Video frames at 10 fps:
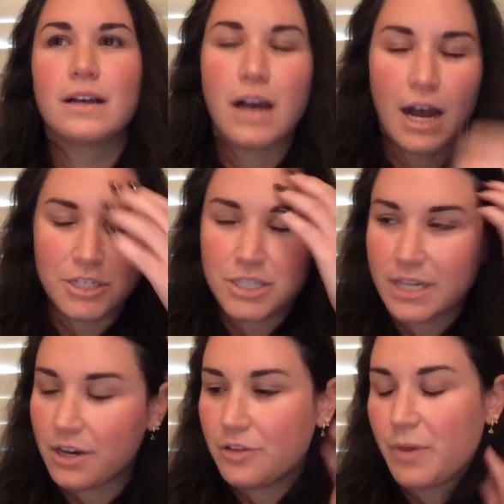gosh,
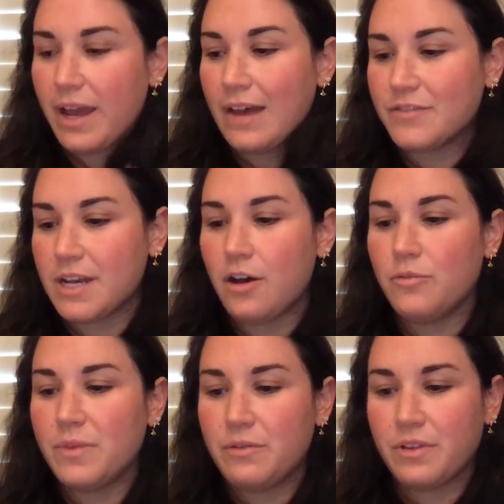Sarah, you might have to
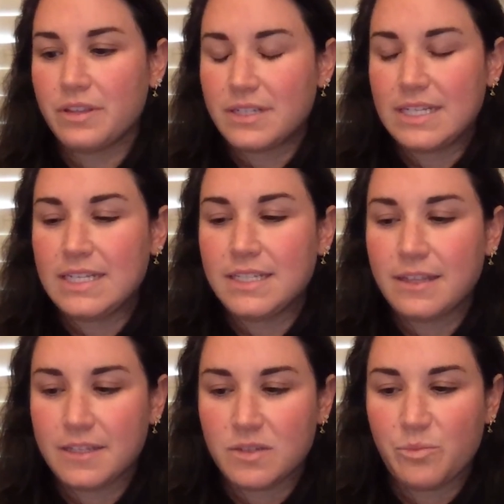help me with
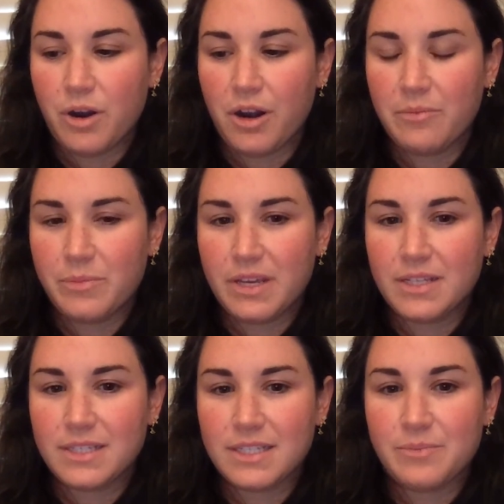teasing this apart
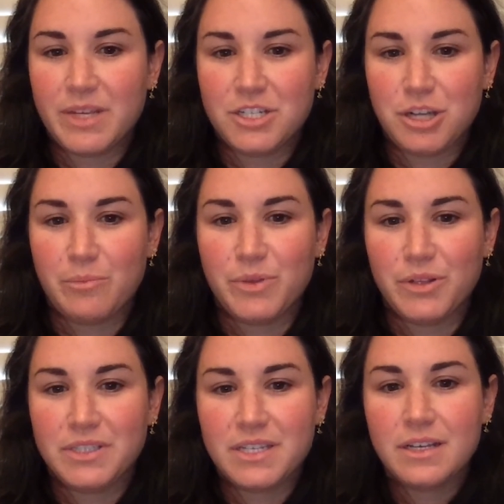because it's a bit jumbled.